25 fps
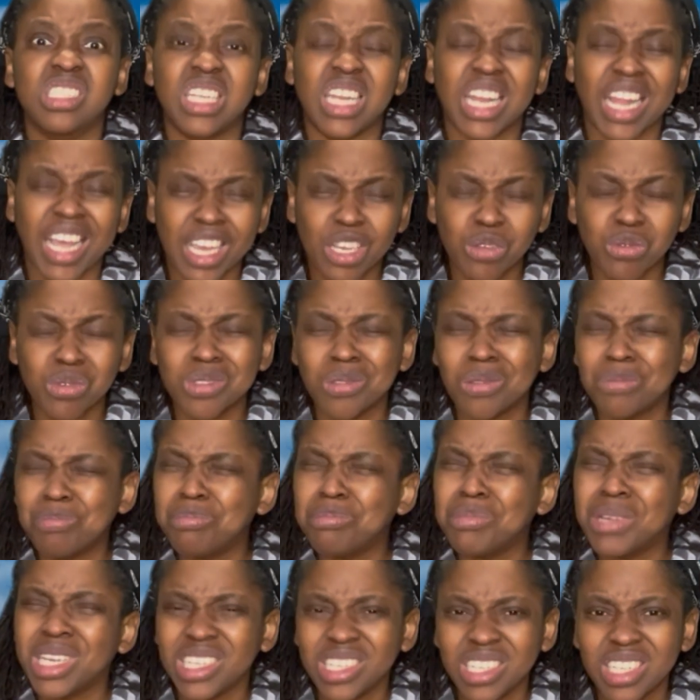like with
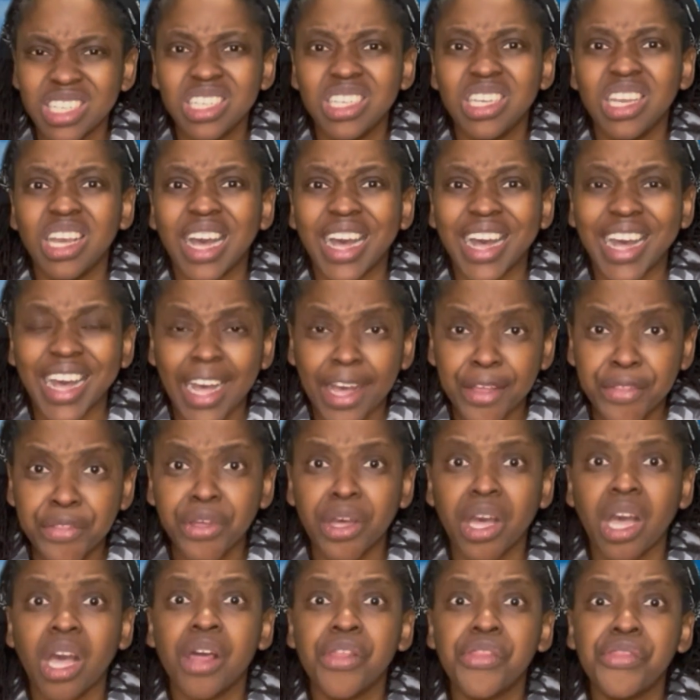many
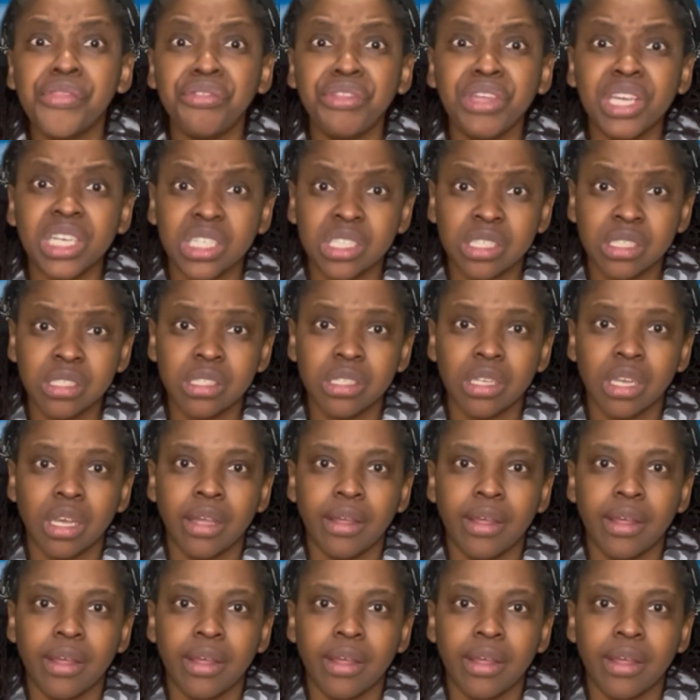other things.